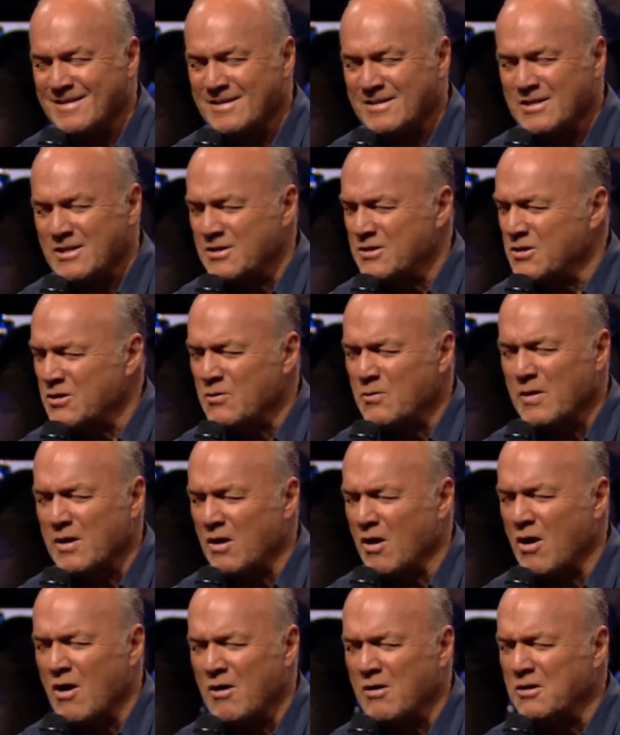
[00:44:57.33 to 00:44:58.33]
to do
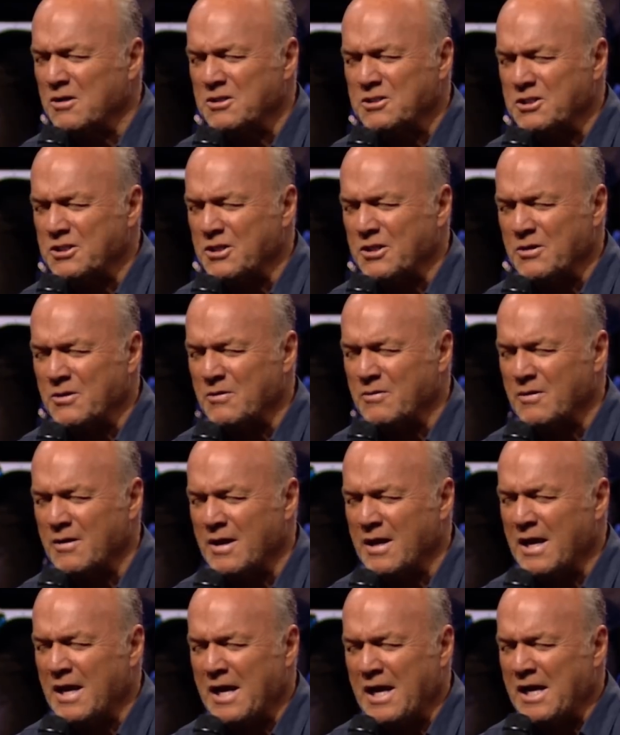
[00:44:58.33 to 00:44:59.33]
what honors you
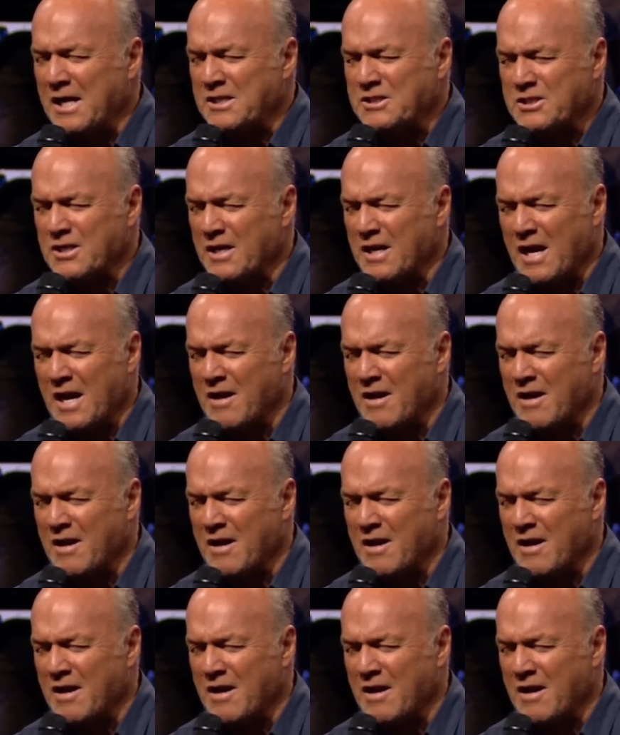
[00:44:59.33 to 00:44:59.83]
each and